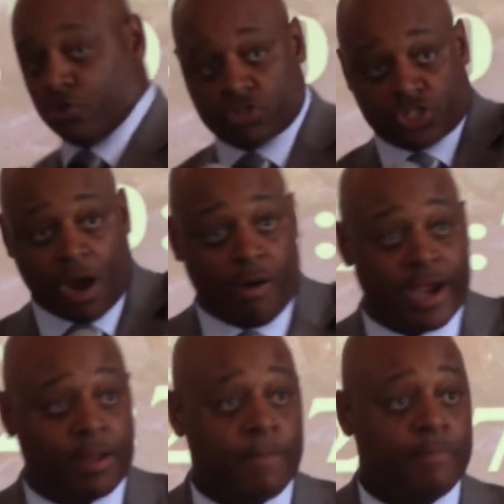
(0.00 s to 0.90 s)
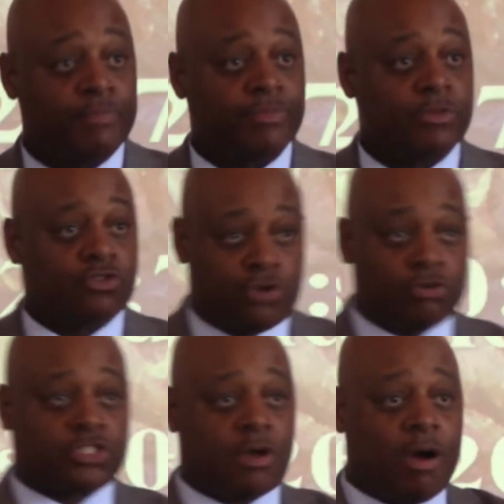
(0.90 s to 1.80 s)
story.
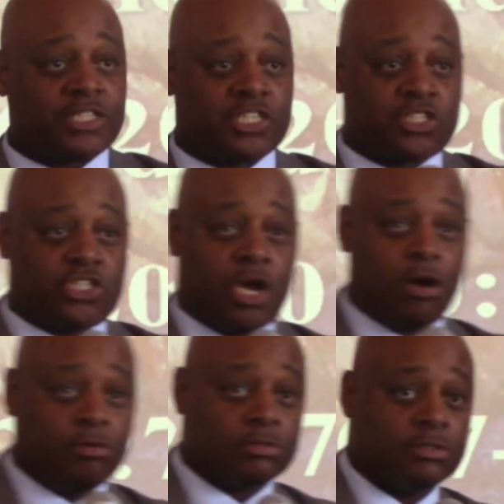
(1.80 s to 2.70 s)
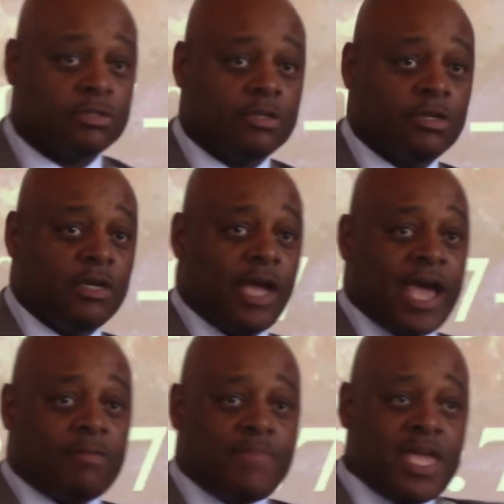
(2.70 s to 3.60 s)
True story, Sister Jones.
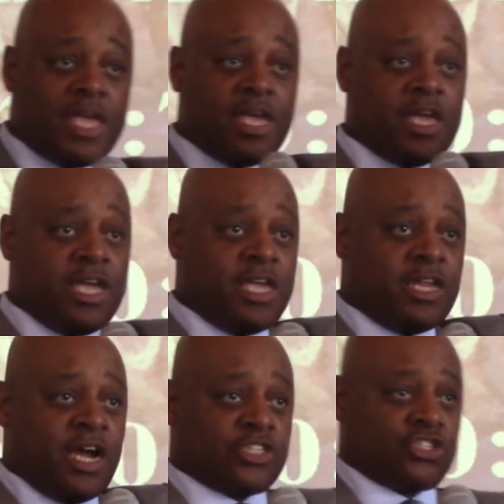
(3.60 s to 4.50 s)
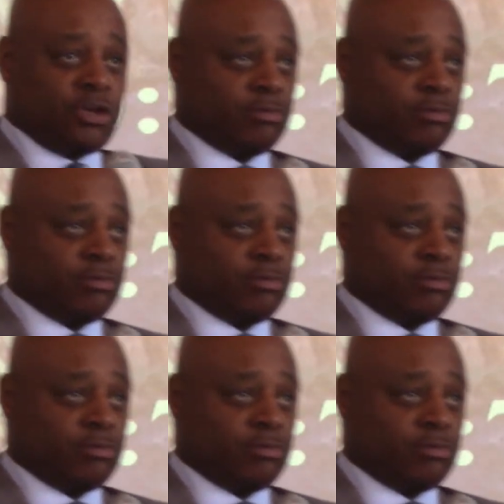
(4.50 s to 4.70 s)
Had a mean usher.